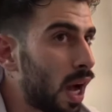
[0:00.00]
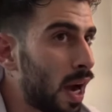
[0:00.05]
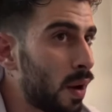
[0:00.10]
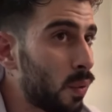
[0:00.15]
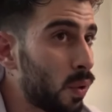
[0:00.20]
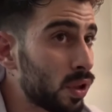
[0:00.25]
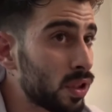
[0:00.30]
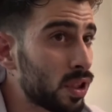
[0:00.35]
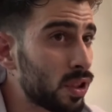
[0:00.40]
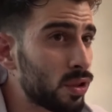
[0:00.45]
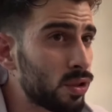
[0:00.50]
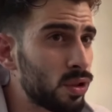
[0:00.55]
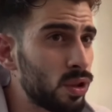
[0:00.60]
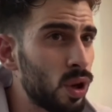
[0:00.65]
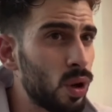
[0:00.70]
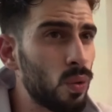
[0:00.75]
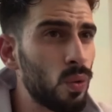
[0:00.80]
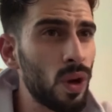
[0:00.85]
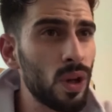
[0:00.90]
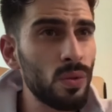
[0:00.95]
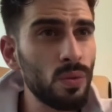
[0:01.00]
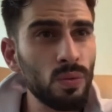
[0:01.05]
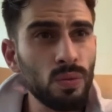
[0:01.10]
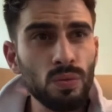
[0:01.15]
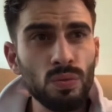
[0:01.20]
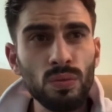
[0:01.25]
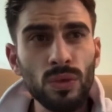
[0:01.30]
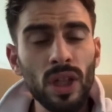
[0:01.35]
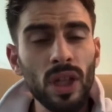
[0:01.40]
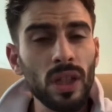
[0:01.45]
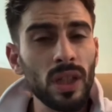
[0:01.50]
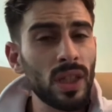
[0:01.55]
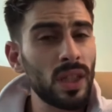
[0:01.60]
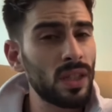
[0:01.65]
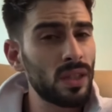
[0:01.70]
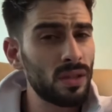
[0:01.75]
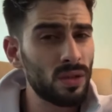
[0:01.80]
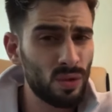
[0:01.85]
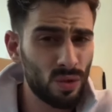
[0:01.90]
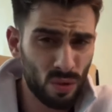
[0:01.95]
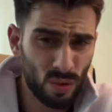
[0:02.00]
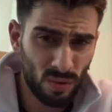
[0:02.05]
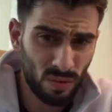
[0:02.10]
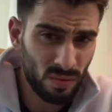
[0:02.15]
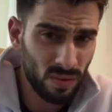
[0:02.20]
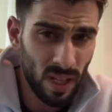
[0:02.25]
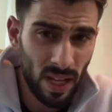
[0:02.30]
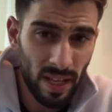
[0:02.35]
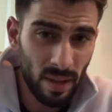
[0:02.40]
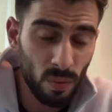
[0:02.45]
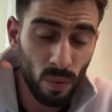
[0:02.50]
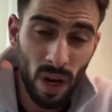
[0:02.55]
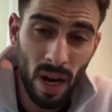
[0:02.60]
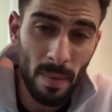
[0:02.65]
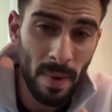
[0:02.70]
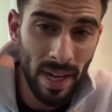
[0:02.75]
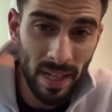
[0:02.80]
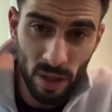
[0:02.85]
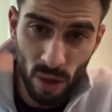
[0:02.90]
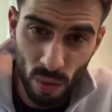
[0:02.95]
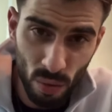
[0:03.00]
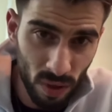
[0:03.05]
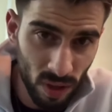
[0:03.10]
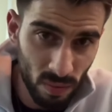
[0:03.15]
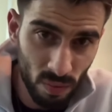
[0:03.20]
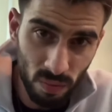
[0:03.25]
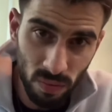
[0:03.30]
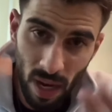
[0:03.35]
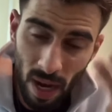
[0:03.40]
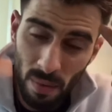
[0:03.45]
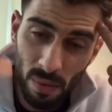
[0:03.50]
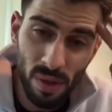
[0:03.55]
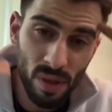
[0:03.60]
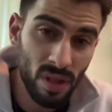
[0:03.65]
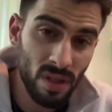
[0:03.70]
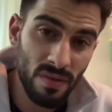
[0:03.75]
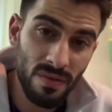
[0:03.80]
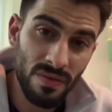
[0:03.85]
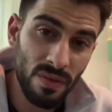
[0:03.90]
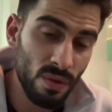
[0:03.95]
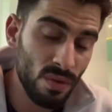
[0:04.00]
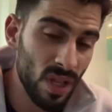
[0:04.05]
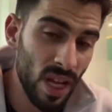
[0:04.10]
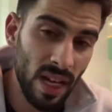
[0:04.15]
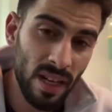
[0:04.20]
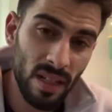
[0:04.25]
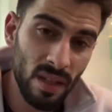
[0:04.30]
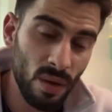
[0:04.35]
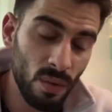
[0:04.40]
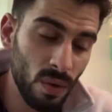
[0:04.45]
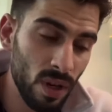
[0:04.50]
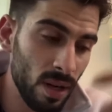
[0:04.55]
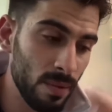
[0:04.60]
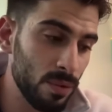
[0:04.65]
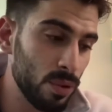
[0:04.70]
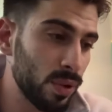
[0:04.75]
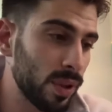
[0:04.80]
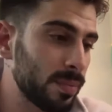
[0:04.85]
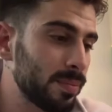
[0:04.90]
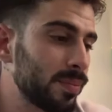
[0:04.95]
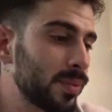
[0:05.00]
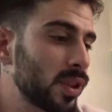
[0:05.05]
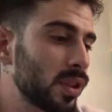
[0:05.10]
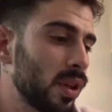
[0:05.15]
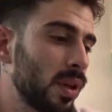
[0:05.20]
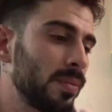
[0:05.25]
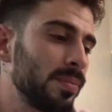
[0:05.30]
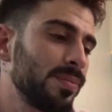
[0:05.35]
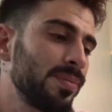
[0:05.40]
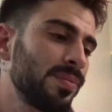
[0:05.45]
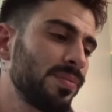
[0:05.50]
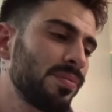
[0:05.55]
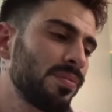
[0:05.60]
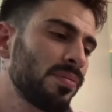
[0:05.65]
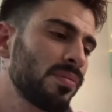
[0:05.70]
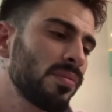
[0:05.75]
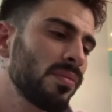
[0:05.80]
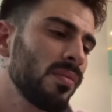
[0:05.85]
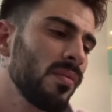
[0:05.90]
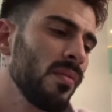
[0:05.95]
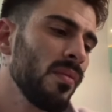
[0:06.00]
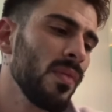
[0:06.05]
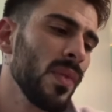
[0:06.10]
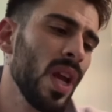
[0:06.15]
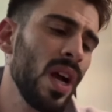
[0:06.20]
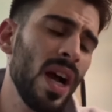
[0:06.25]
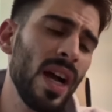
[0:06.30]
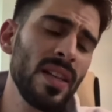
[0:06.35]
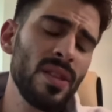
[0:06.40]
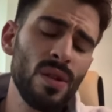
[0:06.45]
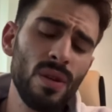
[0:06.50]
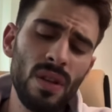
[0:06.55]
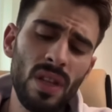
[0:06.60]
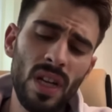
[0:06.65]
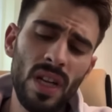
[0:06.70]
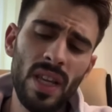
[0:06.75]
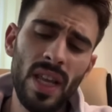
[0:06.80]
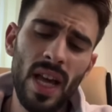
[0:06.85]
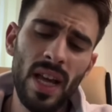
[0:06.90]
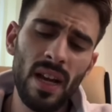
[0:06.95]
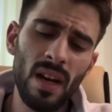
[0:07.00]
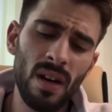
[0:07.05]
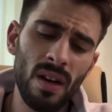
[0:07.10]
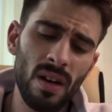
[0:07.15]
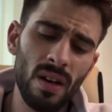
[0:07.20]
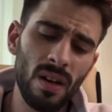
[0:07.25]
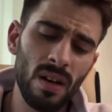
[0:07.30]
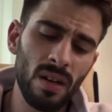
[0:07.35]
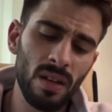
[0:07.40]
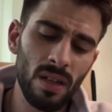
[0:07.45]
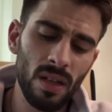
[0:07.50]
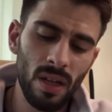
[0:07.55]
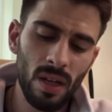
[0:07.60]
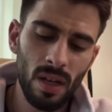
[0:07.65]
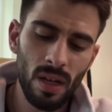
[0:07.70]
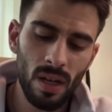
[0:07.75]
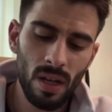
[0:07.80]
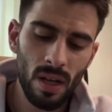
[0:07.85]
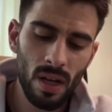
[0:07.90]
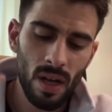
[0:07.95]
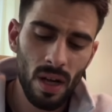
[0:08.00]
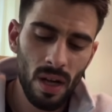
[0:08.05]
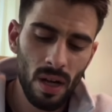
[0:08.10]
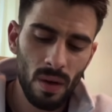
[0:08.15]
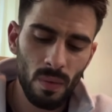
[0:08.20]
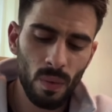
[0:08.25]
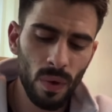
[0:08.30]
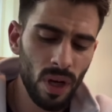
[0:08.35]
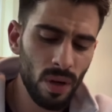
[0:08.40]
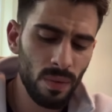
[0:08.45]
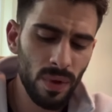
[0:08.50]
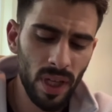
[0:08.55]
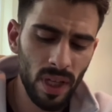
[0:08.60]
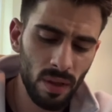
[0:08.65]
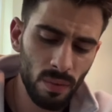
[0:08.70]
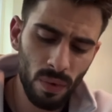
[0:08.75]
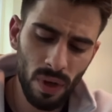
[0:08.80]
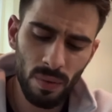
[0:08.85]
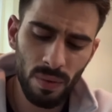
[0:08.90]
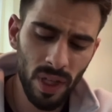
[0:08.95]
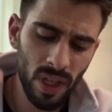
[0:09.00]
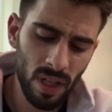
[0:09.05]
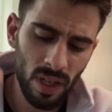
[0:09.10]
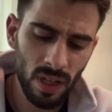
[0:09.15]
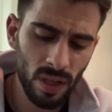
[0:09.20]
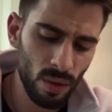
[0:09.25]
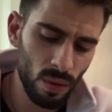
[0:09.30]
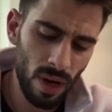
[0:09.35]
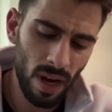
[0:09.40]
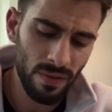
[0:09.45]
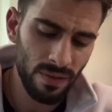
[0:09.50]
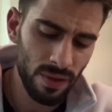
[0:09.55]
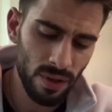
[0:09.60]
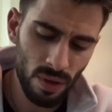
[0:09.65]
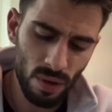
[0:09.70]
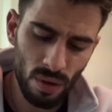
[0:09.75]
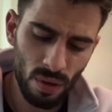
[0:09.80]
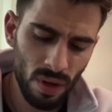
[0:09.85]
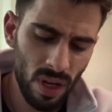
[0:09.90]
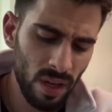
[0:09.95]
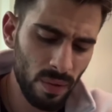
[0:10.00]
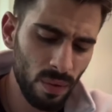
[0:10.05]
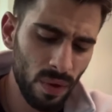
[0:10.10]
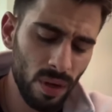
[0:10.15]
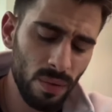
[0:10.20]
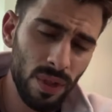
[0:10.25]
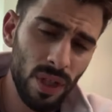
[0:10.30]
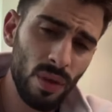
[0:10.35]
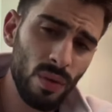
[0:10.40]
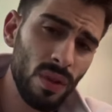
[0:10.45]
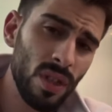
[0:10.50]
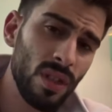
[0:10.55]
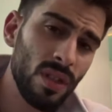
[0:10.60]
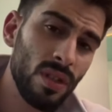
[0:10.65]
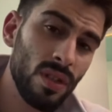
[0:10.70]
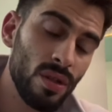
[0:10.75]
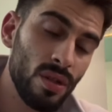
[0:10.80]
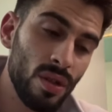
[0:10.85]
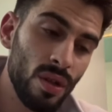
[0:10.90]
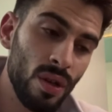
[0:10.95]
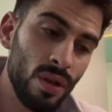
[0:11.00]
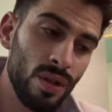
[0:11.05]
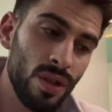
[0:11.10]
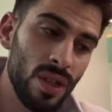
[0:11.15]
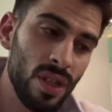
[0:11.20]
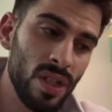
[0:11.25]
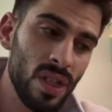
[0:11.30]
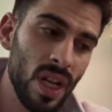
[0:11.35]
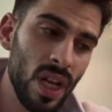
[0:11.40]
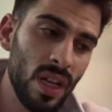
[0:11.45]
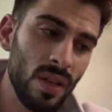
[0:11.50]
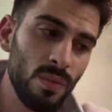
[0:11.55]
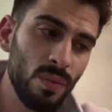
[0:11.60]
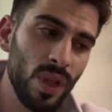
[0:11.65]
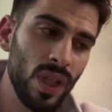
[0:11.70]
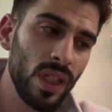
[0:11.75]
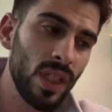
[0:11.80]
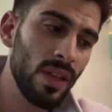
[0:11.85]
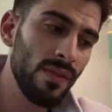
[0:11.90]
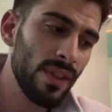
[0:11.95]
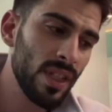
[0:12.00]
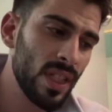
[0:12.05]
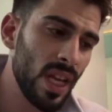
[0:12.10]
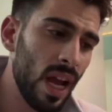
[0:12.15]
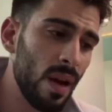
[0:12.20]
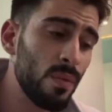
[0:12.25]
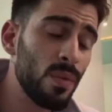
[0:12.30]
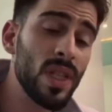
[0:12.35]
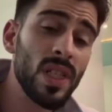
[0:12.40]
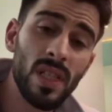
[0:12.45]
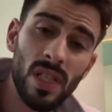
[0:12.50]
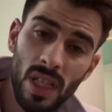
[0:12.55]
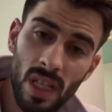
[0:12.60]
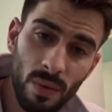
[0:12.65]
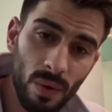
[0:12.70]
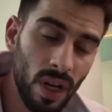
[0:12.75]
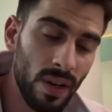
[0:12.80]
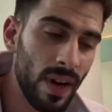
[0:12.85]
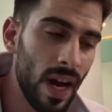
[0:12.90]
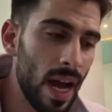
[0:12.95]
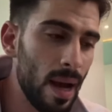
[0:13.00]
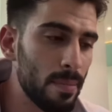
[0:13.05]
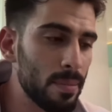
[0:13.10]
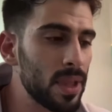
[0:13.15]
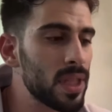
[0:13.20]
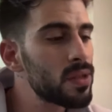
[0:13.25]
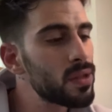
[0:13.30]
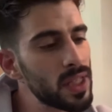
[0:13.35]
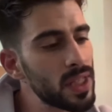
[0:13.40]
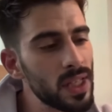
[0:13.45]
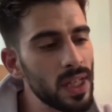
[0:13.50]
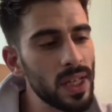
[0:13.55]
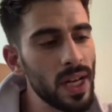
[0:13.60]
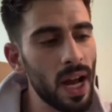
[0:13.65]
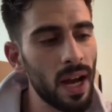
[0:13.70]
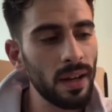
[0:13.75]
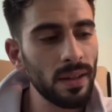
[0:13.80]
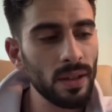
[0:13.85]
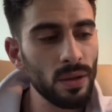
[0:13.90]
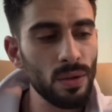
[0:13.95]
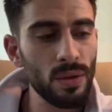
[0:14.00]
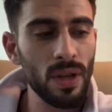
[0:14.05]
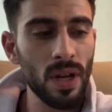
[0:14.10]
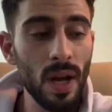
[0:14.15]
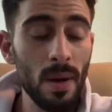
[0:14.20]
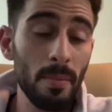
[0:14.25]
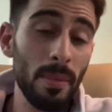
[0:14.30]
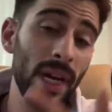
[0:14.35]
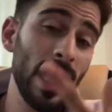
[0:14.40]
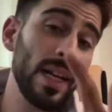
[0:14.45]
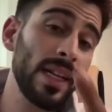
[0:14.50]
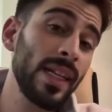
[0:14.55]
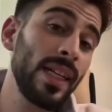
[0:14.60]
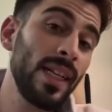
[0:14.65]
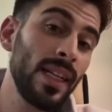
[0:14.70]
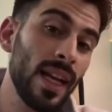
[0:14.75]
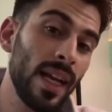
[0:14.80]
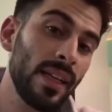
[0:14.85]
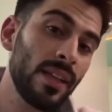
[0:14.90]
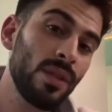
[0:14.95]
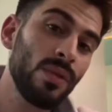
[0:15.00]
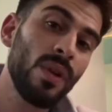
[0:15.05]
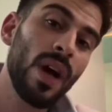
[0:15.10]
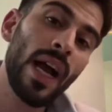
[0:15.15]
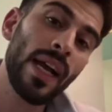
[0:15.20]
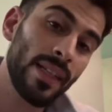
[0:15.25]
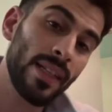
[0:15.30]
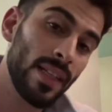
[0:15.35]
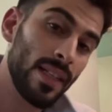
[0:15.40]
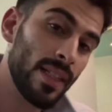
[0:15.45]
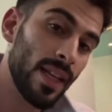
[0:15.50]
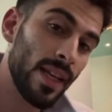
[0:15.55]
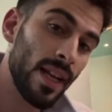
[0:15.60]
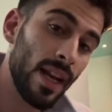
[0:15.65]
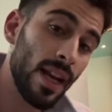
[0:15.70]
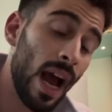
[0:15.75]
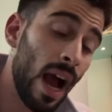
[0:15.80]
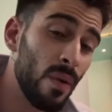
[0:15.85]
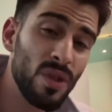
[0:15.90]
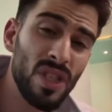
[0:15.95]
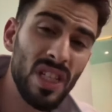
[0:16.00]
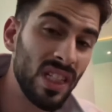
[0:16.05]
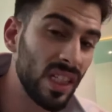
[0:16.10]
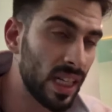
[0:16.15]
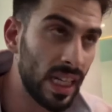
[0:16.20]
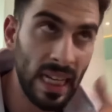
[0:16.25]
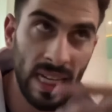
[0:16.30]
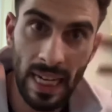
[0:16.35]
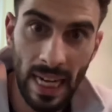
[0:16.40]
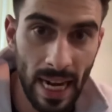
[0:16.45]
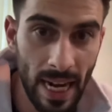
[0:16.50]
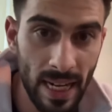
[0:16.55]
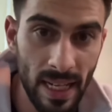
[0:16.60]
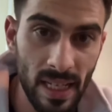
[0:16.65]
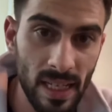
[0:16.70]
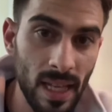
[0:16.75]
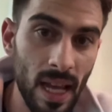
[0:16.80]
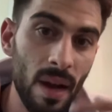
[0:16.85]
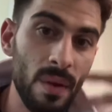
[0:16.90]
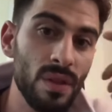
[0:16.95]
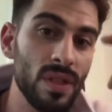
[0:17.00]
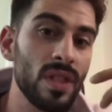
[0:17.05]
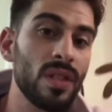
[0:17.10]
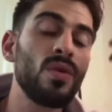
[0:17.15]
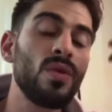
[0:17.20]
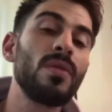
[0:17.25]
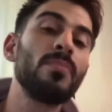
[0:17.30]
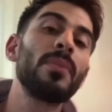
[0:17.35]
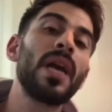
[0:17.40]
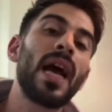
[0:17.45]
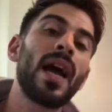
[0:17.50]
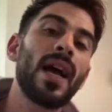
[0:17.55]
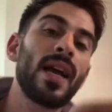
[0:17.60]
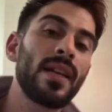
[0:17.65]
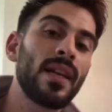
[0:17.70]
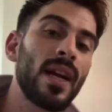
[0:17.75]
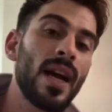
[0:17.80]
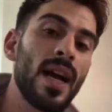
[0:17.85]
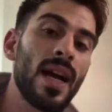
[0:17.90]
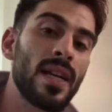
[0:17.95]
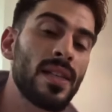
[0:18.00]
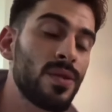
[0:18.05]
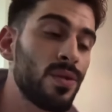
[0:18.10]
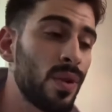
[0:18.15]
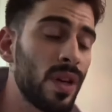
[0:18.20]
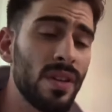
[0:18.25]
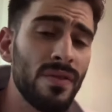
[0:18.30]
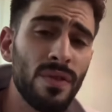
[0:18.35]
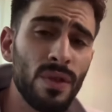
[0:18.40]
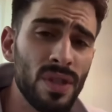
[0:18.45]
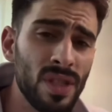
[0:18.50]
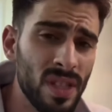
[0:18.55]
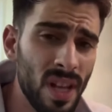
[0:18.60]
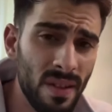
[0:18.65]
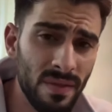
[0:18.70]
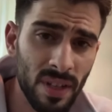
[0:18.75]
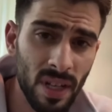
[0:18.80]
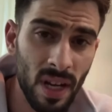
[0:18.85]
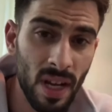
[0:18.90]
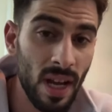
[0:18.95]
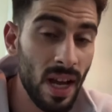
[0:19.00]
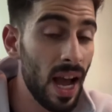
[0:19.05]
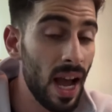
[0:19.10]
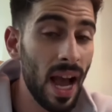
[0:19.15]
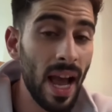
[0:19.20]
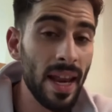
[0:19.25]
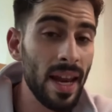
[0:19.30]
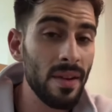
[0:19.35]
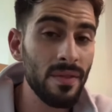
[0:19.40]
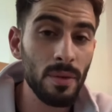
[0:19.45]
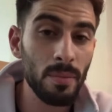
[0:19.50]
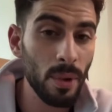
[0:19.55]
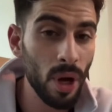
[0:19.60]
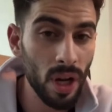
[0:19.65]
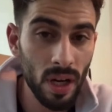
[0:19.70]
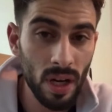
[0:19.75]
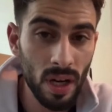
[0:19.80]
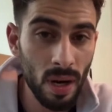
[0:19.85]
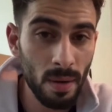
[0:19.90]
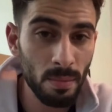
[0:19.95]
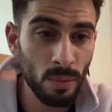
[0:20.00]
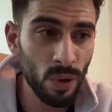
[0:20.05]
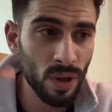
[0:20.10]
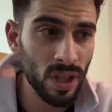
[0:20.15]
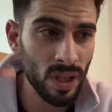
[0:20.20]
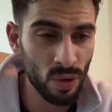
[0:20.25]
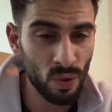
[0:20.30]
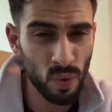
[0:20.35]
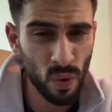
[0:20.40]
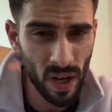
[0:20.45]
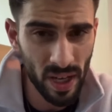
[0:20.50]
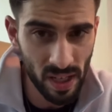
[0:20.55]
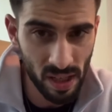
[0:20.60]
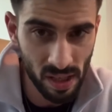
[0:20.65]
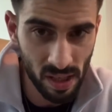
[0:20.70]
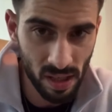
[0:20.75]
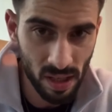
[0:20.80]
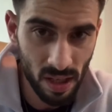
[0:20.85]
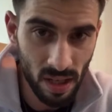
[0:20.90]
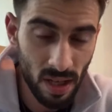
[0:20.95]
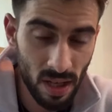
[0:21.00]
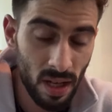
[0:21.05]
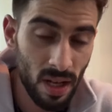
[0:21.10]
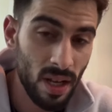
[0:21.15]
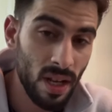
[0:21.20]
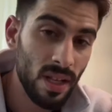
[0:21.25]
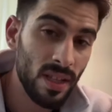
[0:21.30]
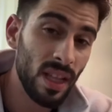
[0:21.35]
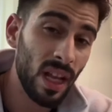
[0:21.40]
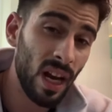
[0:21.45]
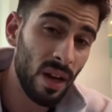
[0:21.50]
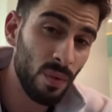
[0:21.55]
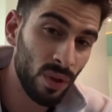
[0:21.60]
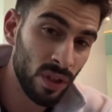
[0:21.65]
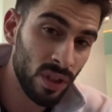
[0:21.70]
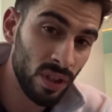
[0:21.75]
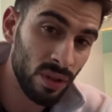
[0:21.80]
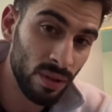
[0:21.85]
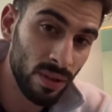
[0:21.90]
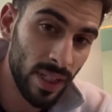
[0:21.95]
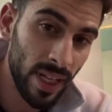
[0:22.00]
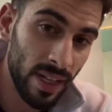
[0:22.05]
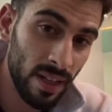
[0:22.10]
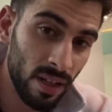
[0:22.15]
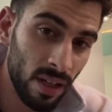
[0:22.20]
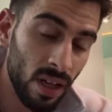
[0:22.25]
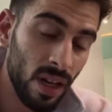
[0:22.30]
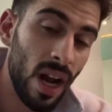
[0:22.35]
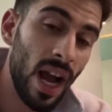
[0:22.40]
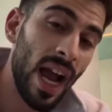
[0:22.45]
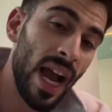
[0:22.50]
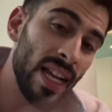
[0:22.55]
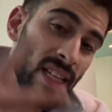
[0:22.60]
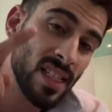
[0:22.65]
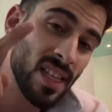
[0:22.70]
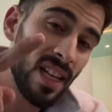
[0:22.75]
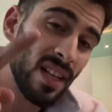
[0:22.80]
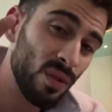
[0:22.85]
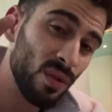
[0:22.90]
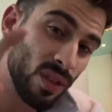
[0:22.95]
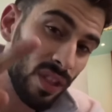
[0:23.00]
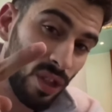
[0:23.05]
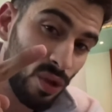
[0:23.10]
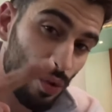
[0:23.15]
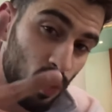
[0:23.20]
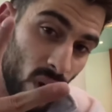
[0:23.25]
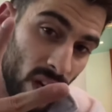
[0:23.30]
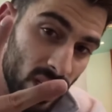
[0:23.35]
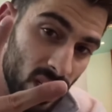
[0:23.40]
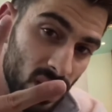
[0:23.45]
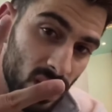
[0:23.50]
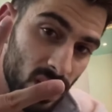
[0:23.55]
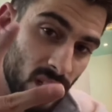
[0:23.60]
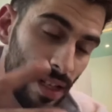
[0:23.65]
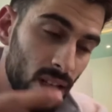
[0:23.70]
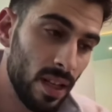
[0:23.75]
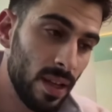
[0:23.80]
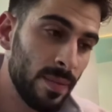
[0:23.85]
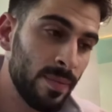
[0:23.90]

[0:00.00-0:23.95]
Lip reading: I wanted to know what am I doing? I was confused. I didn't know what I'm doing. So I told her that what are we gonna do after the show? Like, what are we doing? So she said, we'll give it time, we'll see whatever happens. So I said, yeah, cool, but I really like you. I did say that. I wasn't crazy. I wasn't going behind her ass 24/7. I never brought it up more than twice that I wanted to date her. I said it only twice.